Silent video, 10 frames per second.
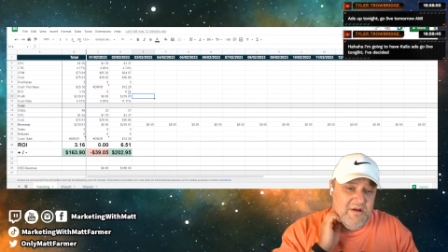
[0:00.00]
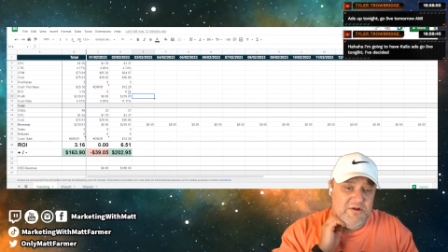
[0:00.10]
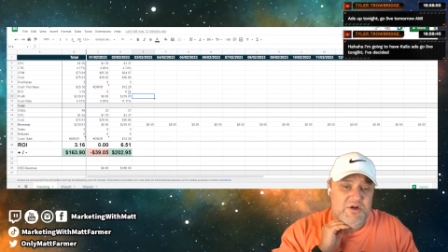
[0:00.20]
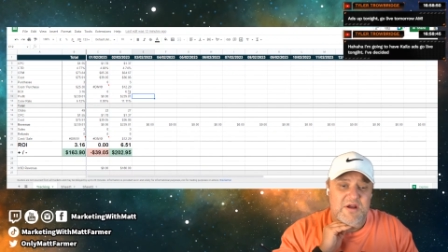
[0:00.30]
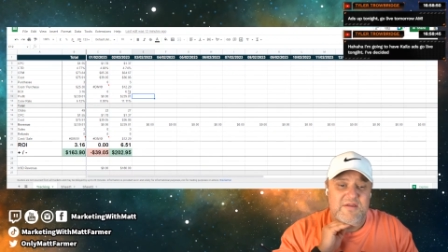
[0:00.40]

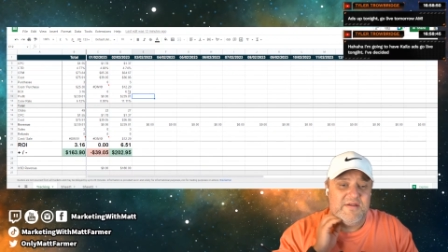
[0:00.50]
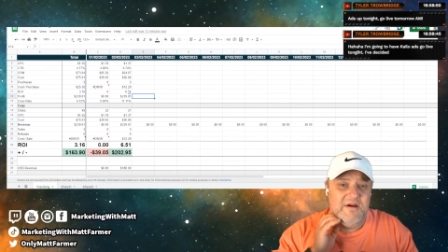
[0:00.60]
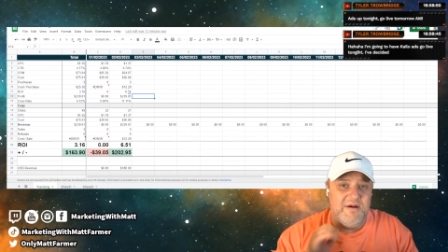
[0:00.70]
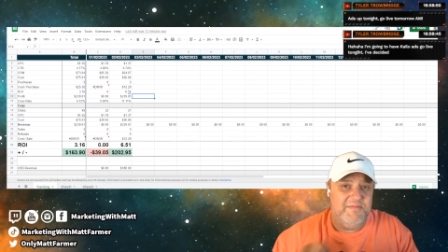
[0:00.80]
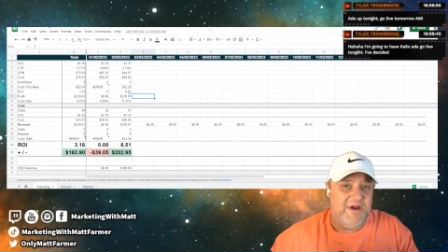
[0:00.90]
just
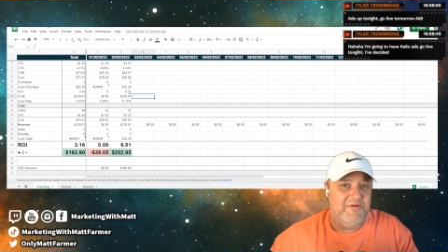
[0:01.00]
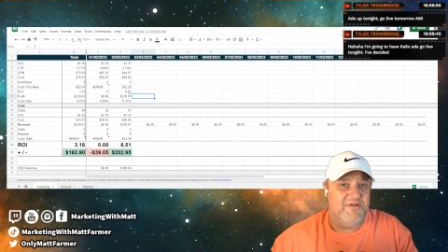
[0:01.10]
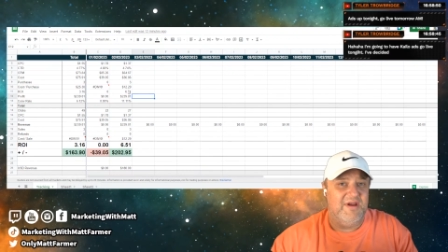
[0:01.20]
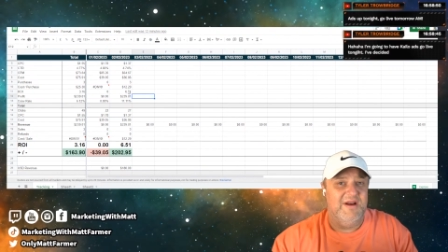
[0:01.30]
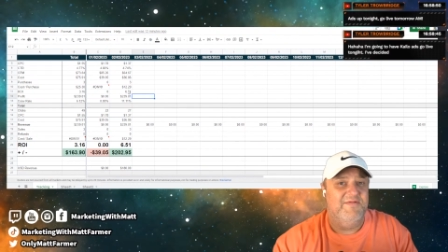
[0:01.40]

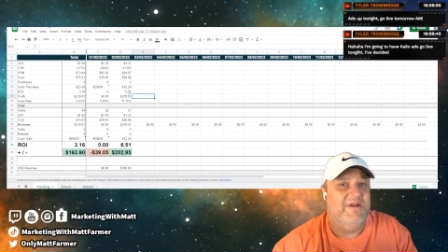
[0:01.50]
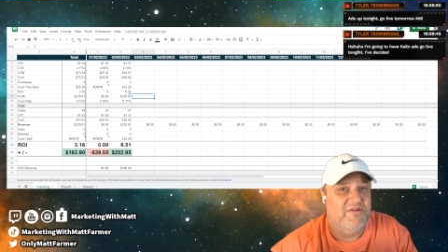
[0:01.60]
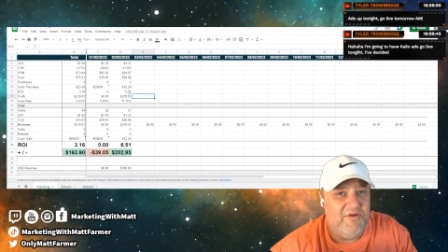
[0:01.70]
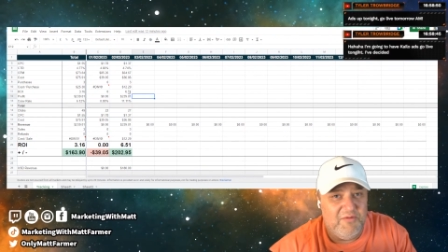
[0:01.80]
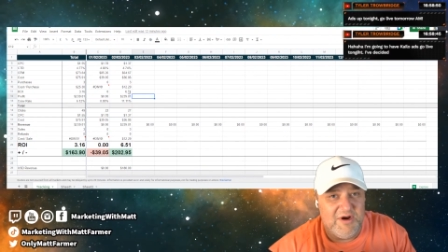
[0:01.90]
outside of it,
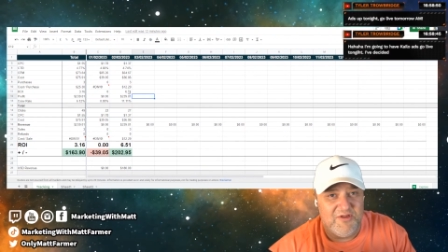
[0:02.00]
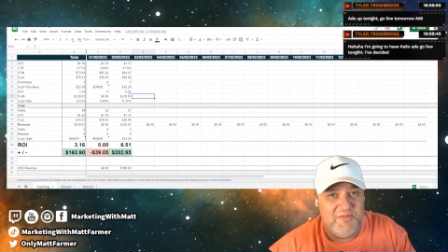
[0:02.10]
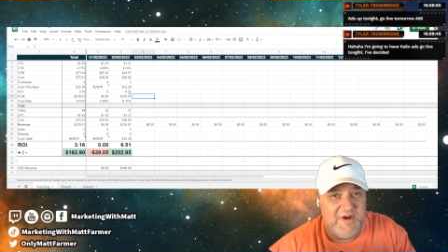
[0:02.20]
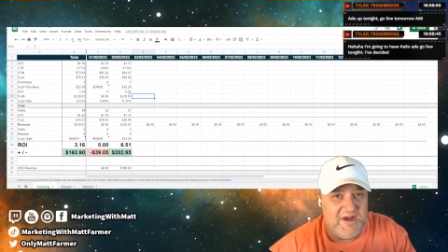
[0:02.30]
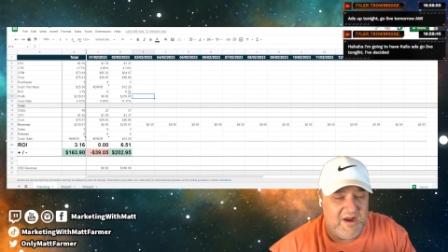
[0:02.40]
so I want to
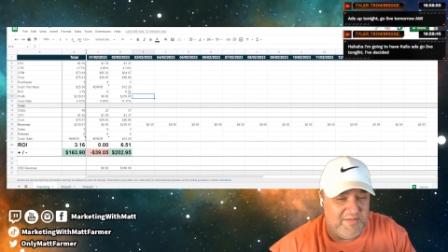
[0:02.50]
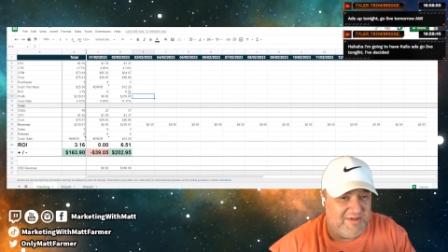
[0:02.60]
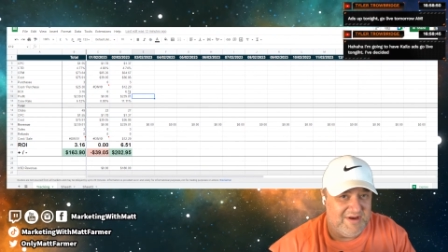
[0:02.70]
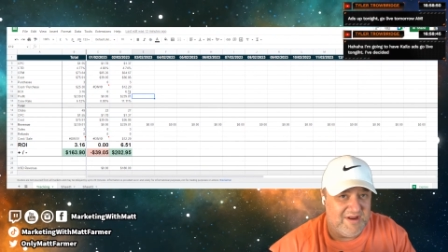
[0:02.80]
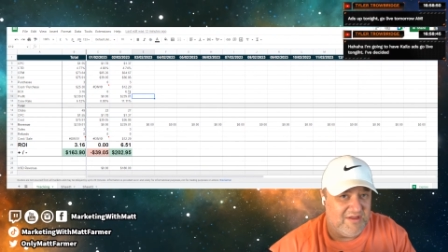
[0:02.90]
split it up
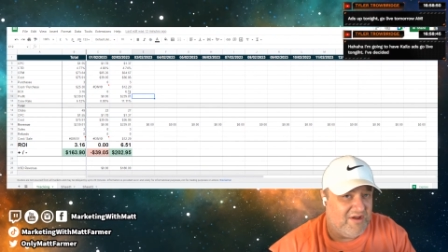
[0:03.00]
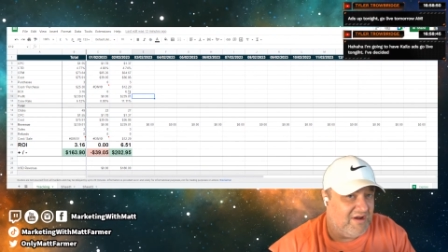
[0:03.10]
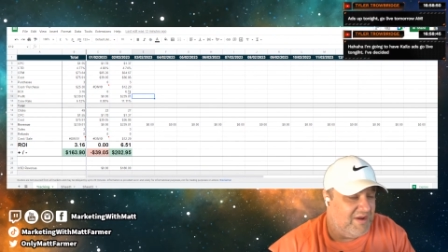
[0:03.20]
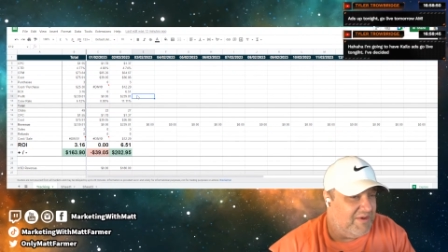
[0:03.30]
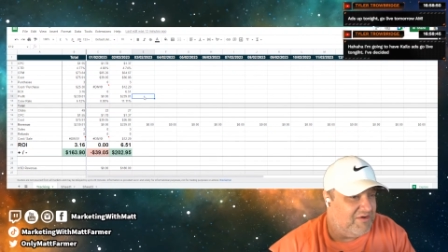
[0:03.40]
since it's
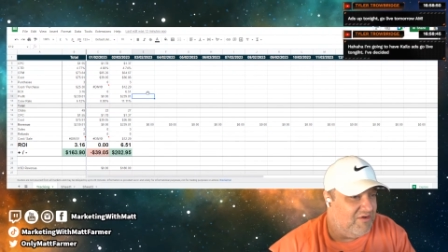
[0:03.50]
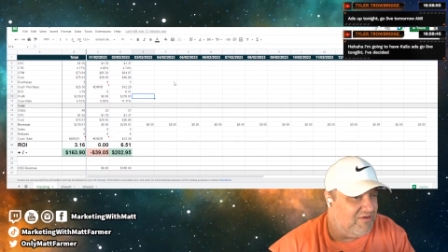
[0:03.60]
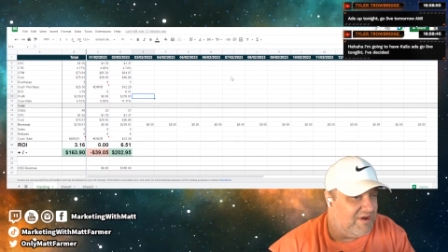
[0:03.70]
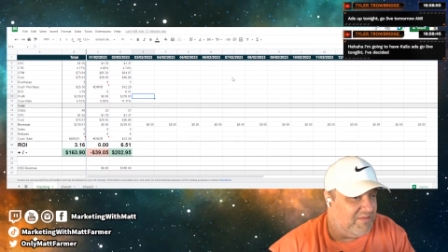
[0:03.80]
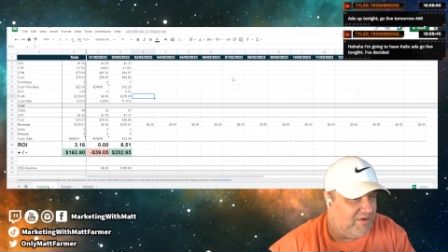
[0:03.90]
talking about 2
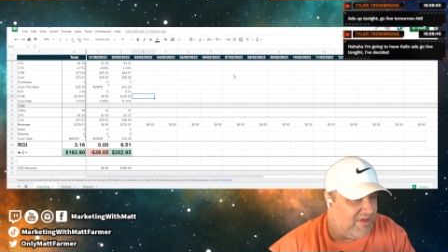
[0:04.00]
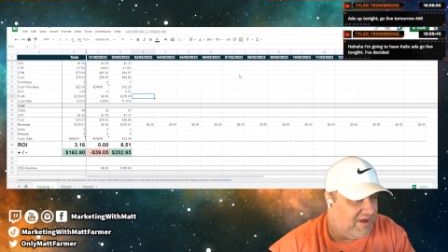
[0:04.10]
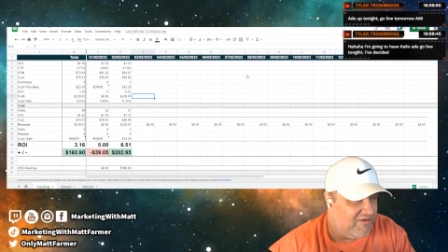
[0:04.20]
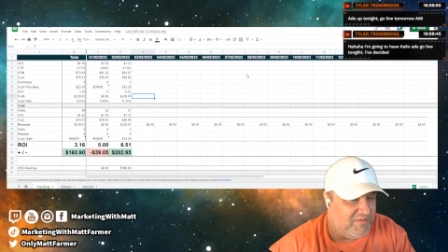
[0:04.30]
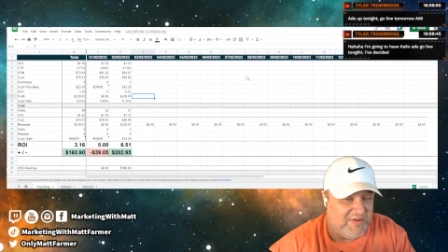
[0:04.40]
separate
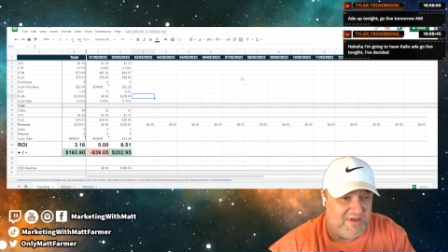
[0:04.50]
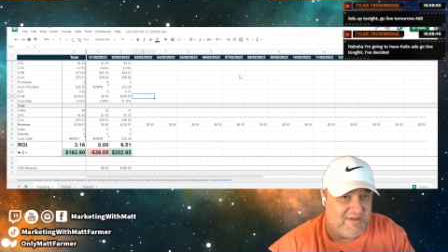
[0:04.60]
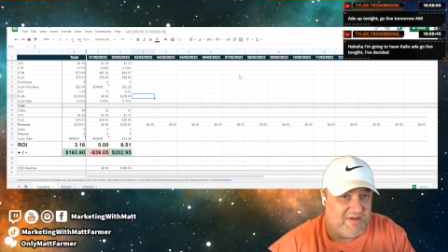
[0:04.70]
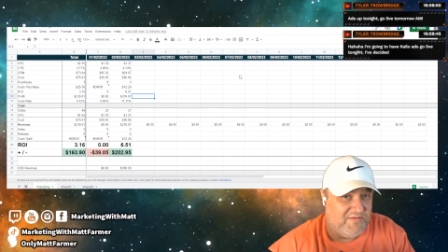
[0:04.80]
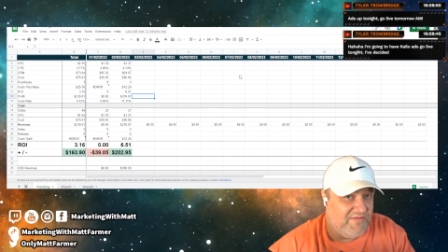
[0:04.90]
things. But this
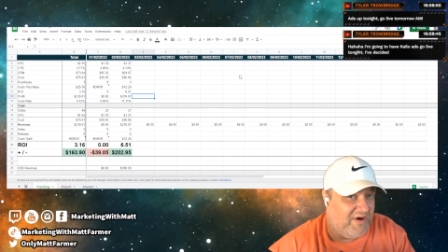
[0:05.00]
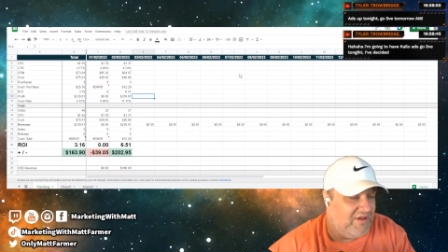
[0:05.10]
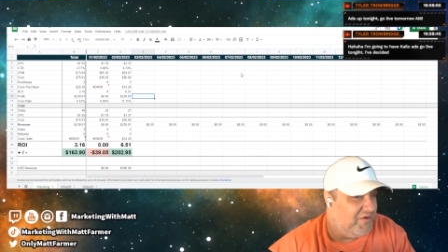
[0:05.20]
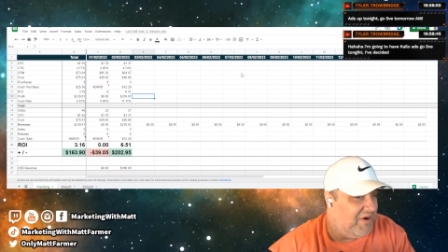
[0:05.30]
is follow